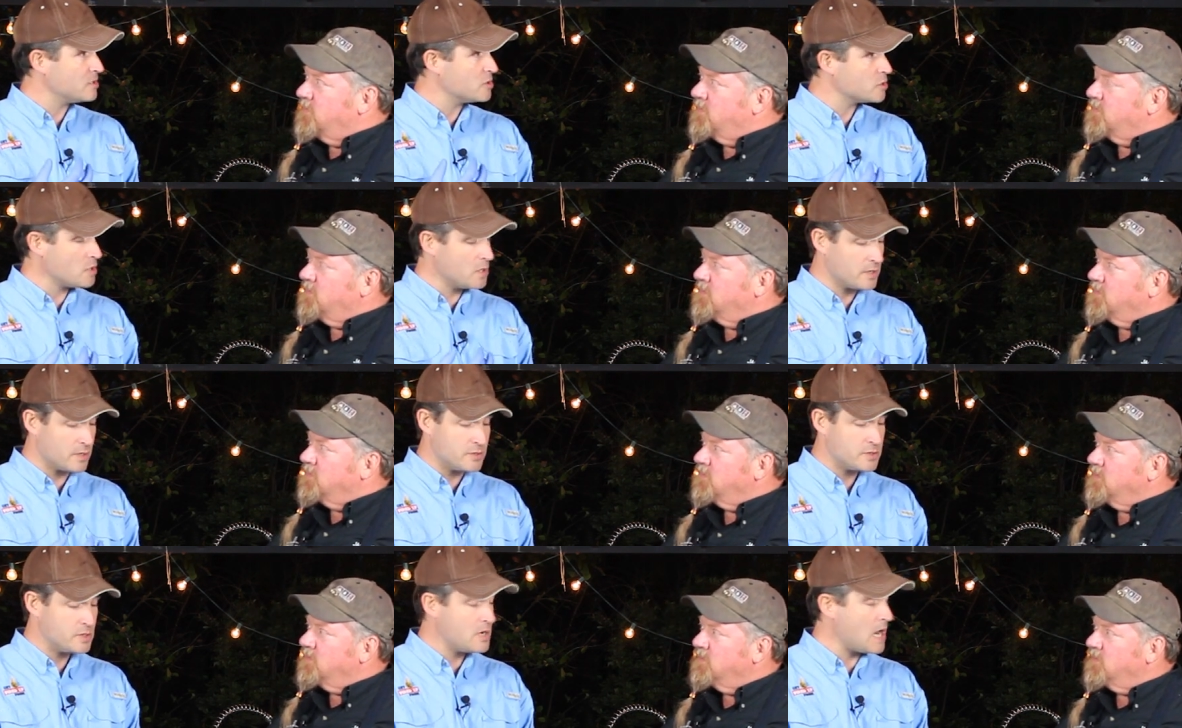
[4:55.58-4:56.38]
Speaker 1: the
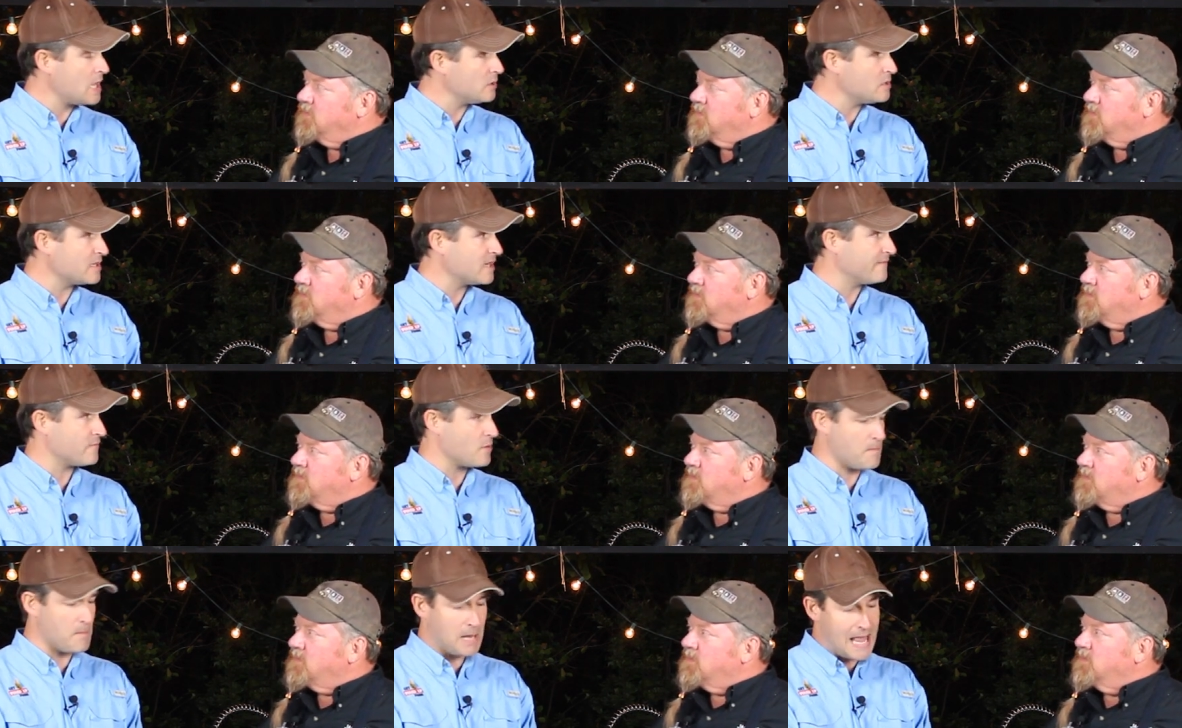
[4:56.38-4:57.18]
sugars, you're not looking for
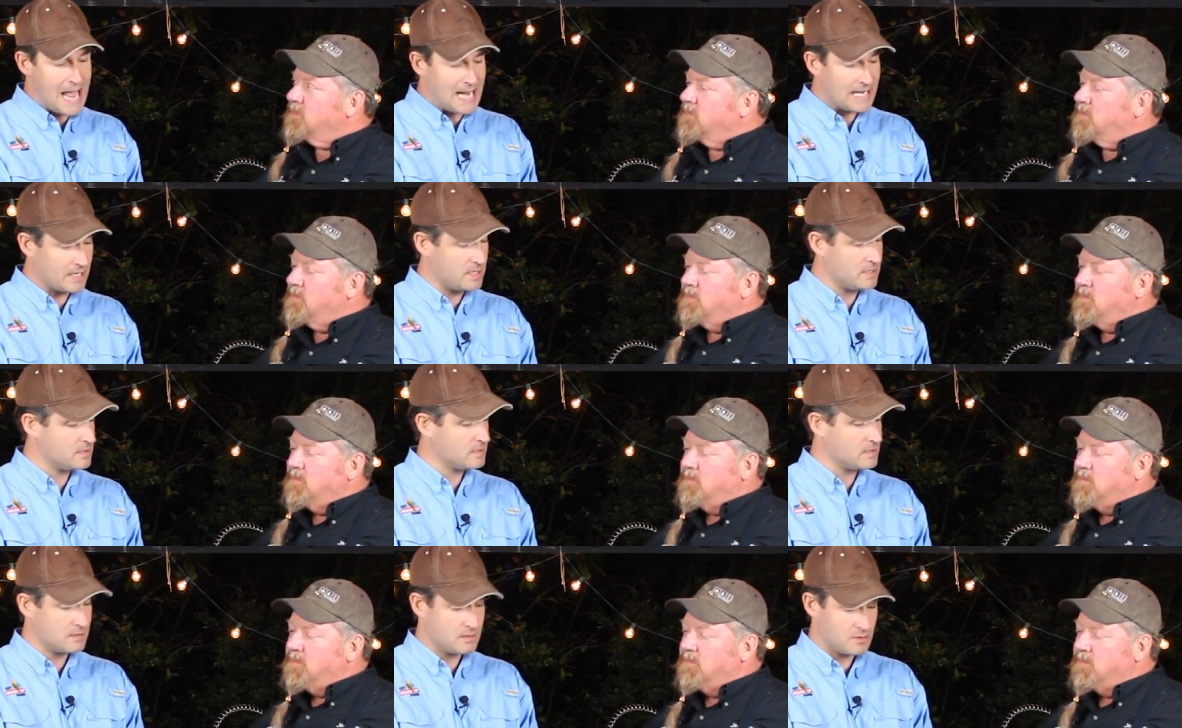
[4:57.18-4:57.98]

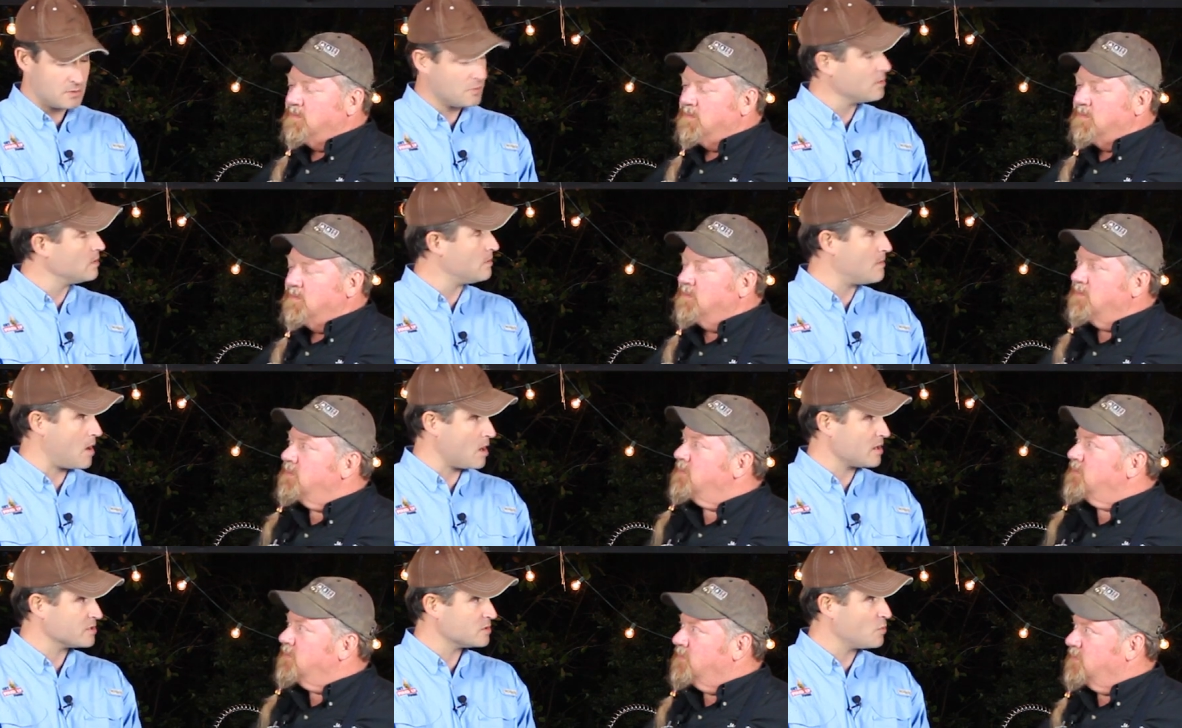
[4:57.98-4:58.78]
blackened grill
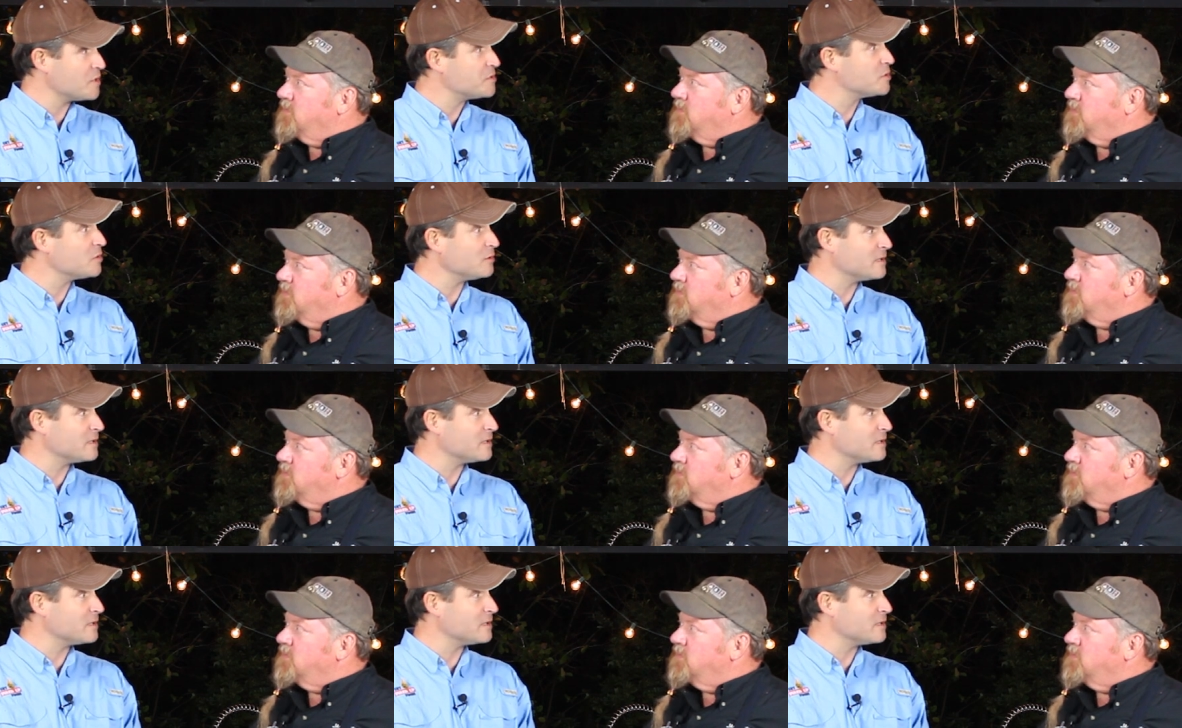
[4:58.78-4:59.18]
marks. What you're